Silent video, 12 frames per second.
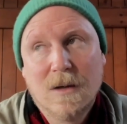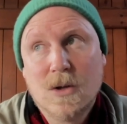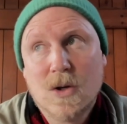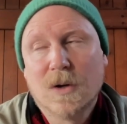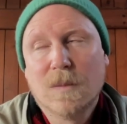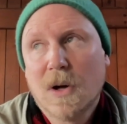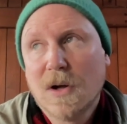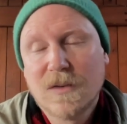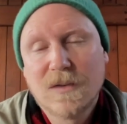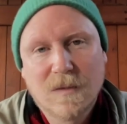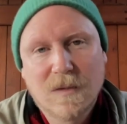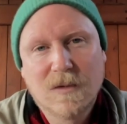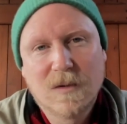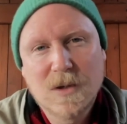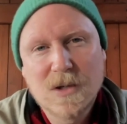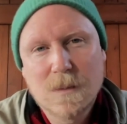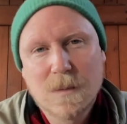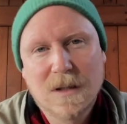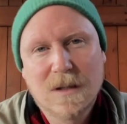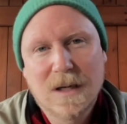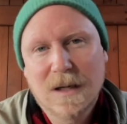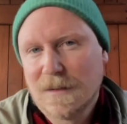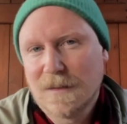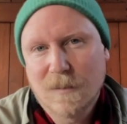not a positive contribution, but a
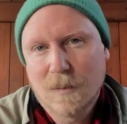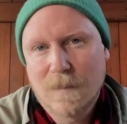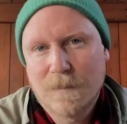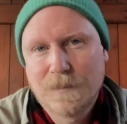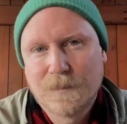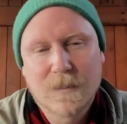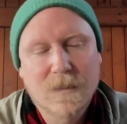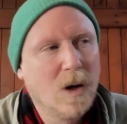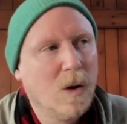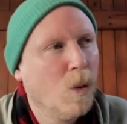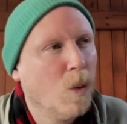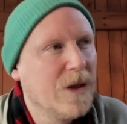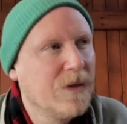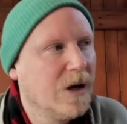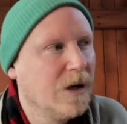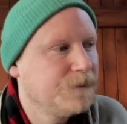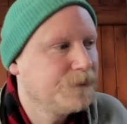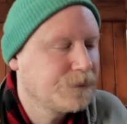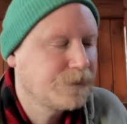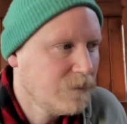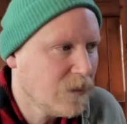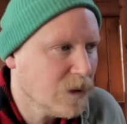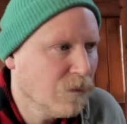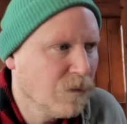negative one, or whether
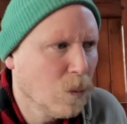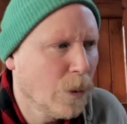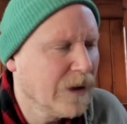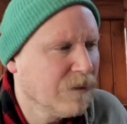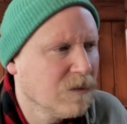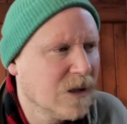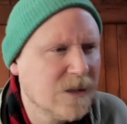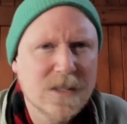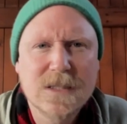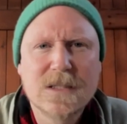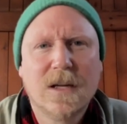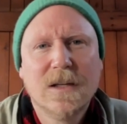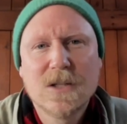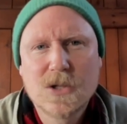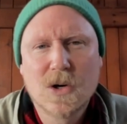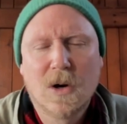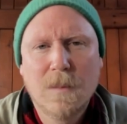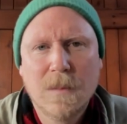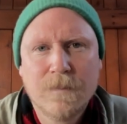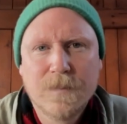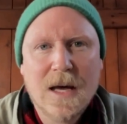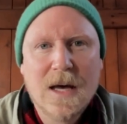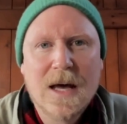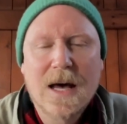for whatever reason it's done its job
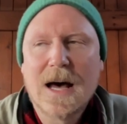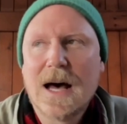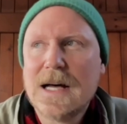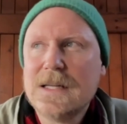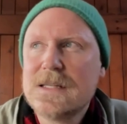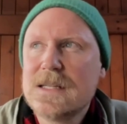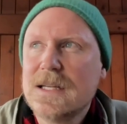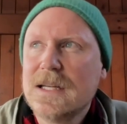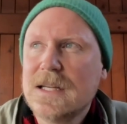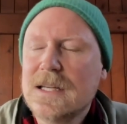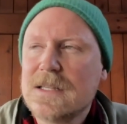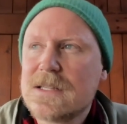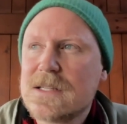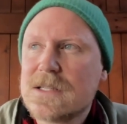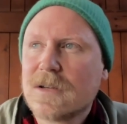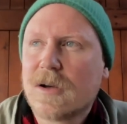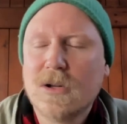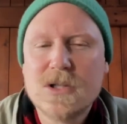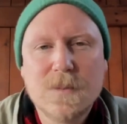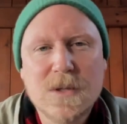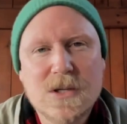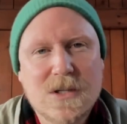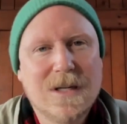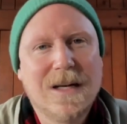and its
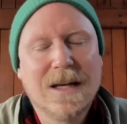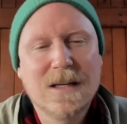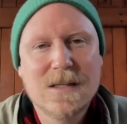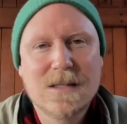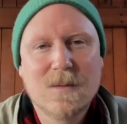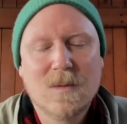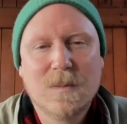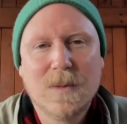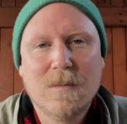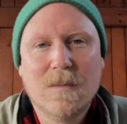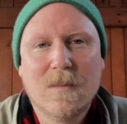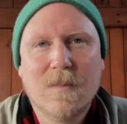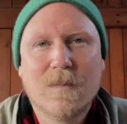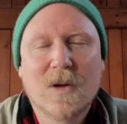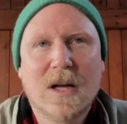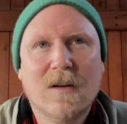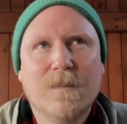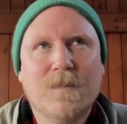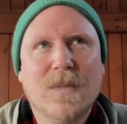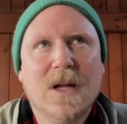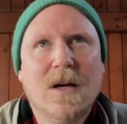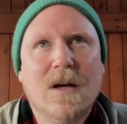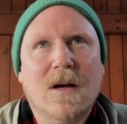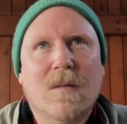contribution and legacy would be kind of
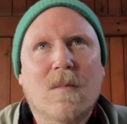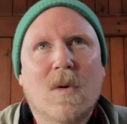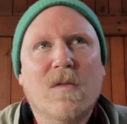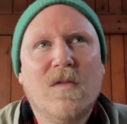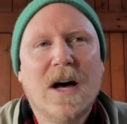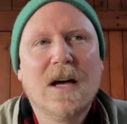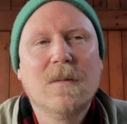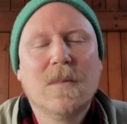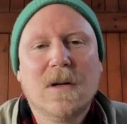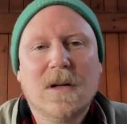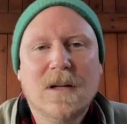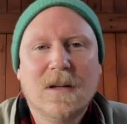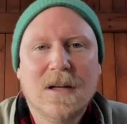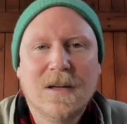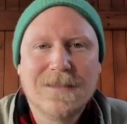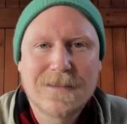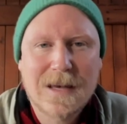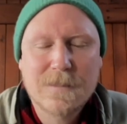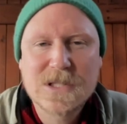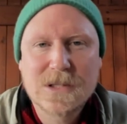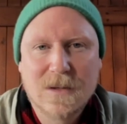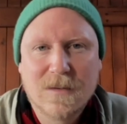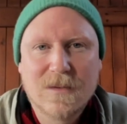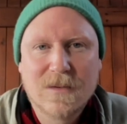more valuable in, in its
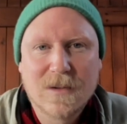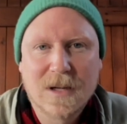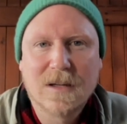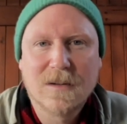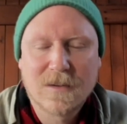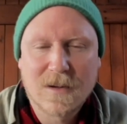absence, like it's